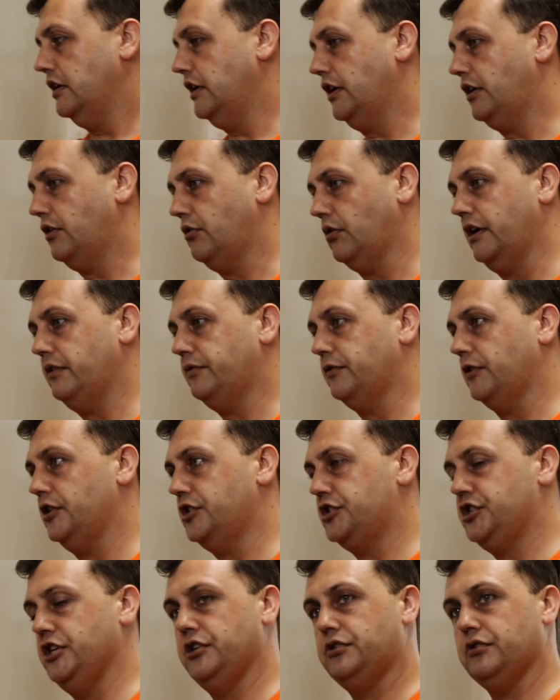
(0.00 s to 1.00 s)
and a grate for your
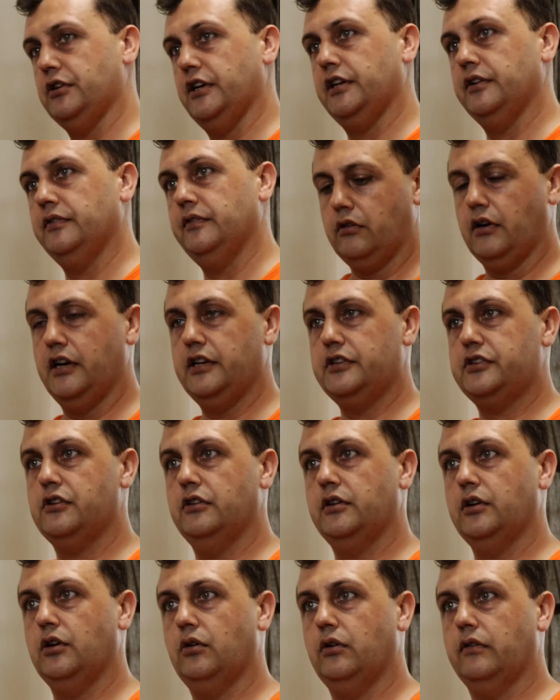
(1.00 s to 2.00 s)
sheet tray. Grate's
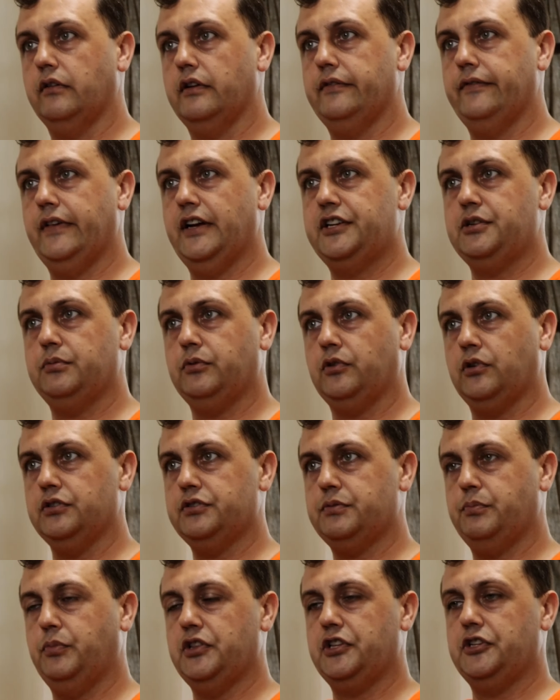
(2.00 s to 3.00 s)
going to go over the
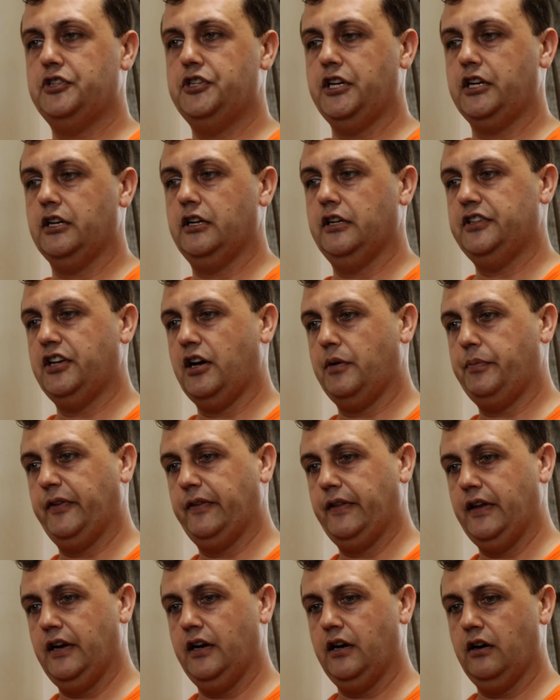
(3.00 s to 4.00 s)
vegetables, put the chicken on top of
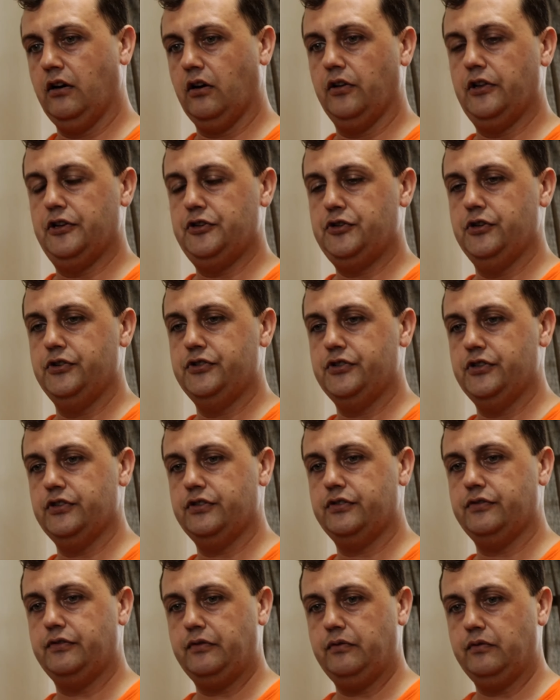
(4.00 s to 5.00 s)
there. All the
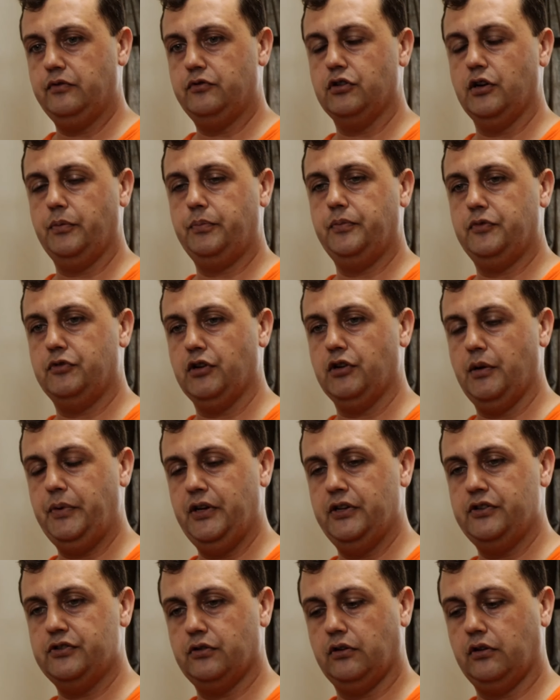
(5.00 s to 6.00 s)
juices,
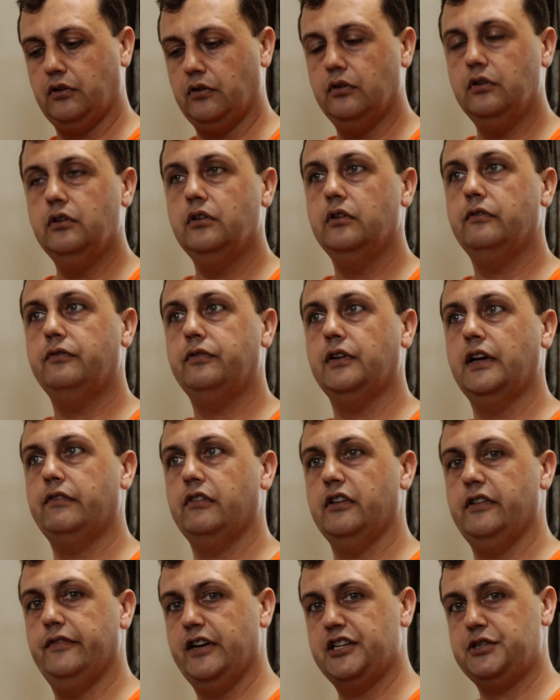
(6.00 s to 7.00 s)
drippings will flavor
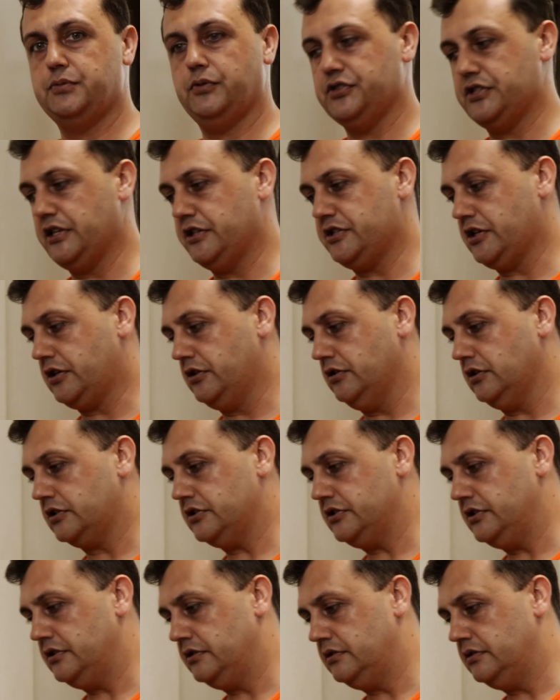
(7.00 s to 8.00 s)
the vegetables as it cooks.